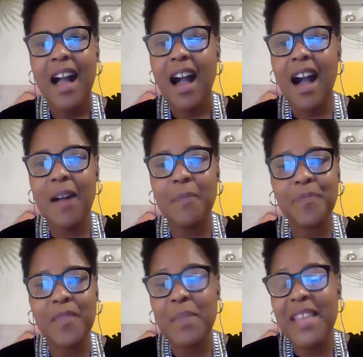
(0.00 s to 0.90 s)

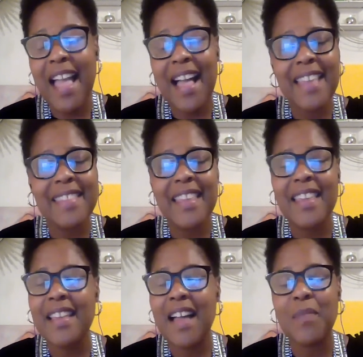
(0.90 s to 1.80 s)
Um, but yeah, I
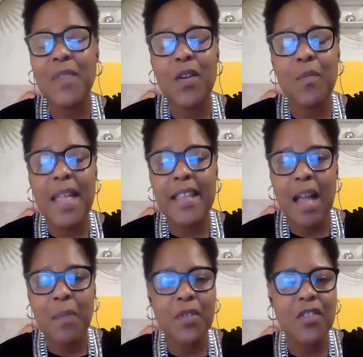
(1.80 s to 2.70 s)
think um, there are many
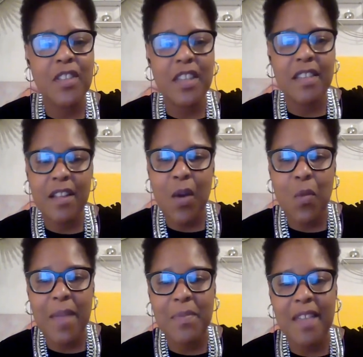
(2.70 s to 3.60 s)
opportunities on our
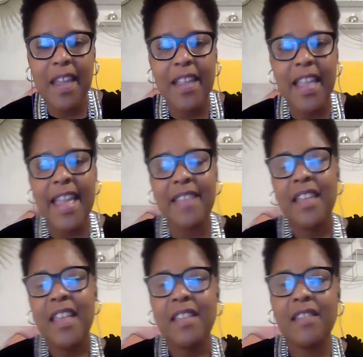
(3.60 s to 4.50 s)
website, and
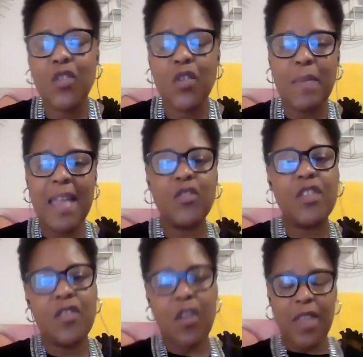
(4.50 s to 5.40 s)
since you
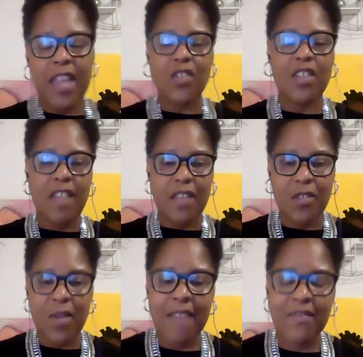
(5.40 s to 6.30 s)
mentioned donations, I
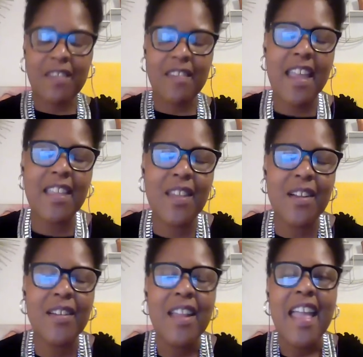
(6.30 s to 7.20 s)
do have to say
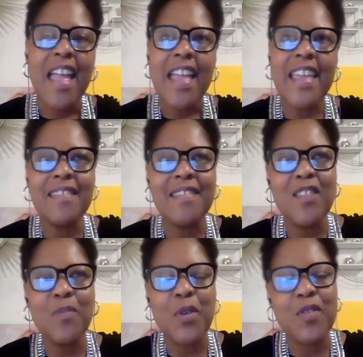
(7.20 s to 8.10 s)
there is
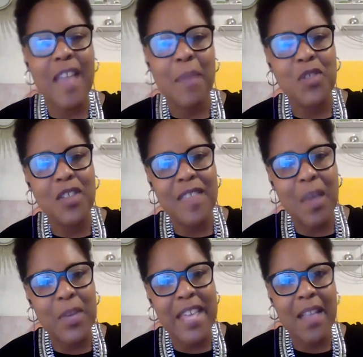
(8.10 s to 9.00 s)
this perception
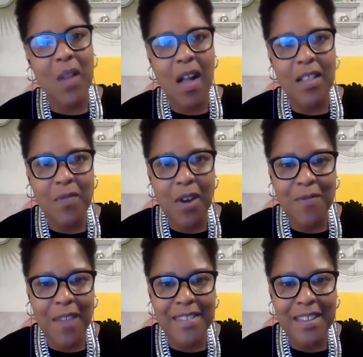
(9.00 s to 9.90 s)
that we get all of
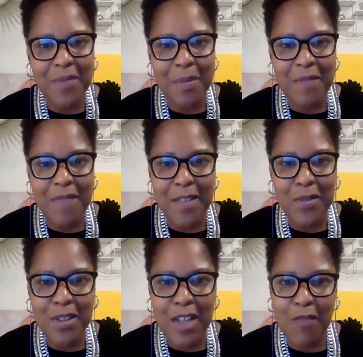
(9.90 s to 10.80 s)
our funding from the
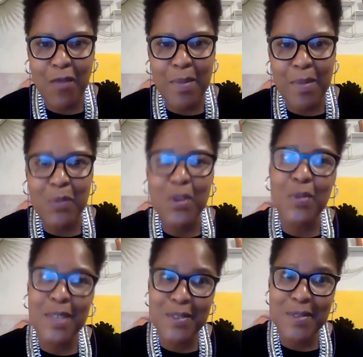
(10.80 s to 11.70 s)
federal government, which
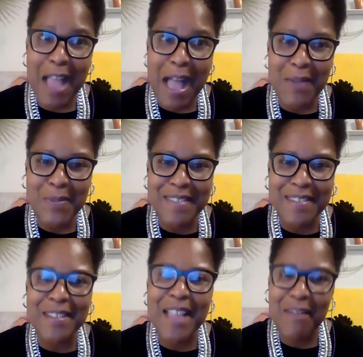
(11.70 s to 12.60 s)
we do not. We
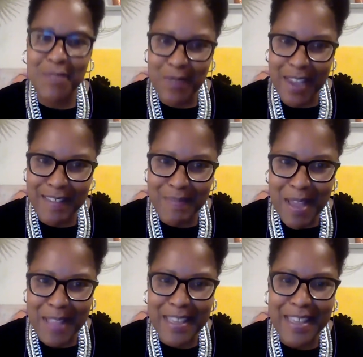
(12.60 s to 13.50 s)
still have to raise
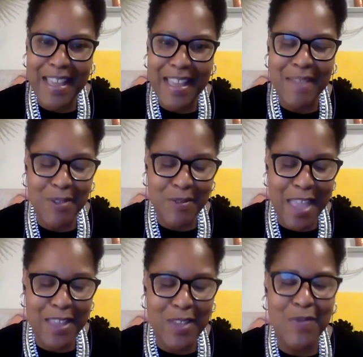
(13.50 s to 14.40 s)
money. Um, so
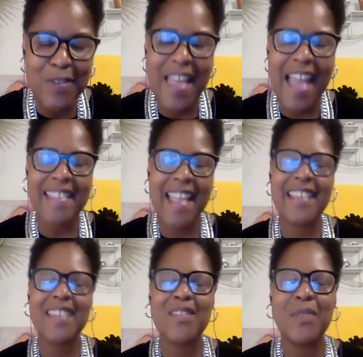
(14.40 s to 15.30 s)
thank you for that.
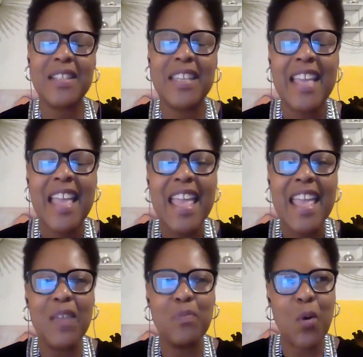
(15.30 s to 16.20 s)
That is a really
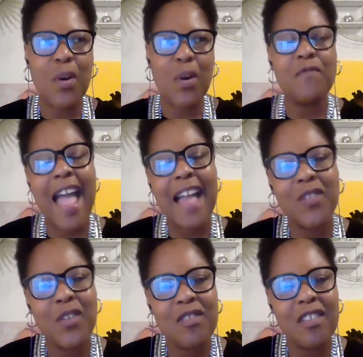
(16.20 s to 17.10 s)
important
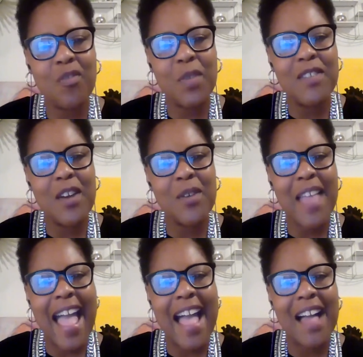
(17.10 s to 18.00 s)
factor since we don't
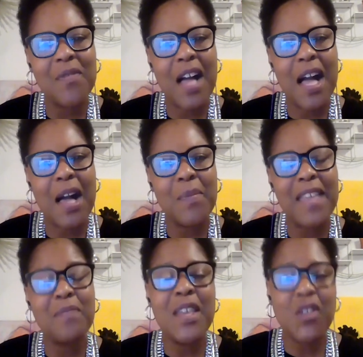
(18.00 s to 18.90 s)
have um,
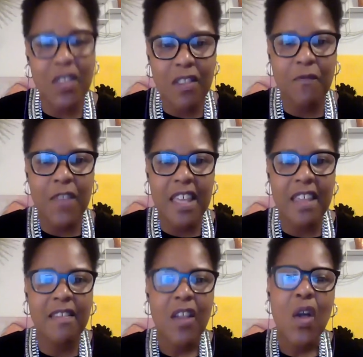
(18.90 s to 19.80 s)
admissions
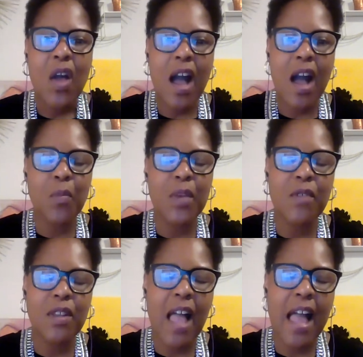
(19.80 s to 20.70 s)
fees. Um, we
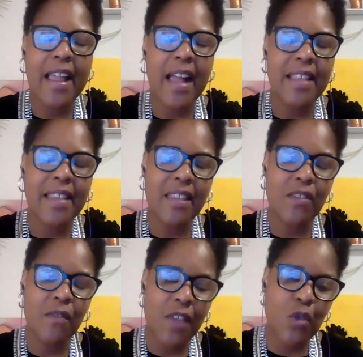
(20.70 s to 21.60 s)
rely on
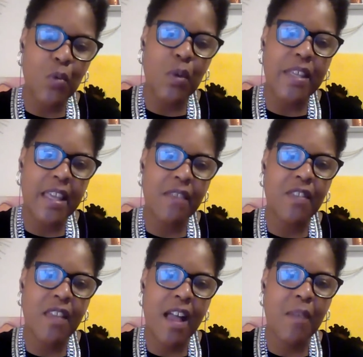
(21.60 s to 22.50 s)
individual
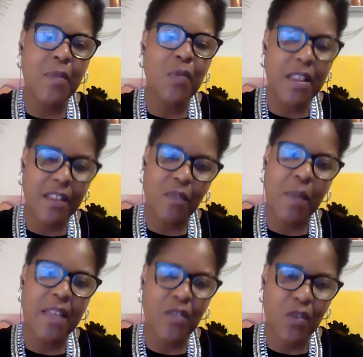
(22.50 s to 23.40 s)
gifts um, as well as
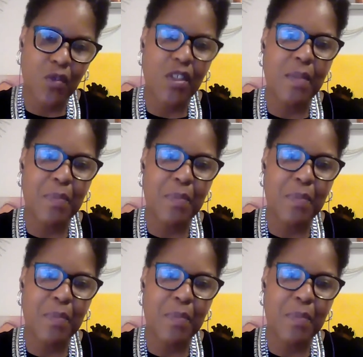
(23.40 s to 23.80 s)
sponsorship.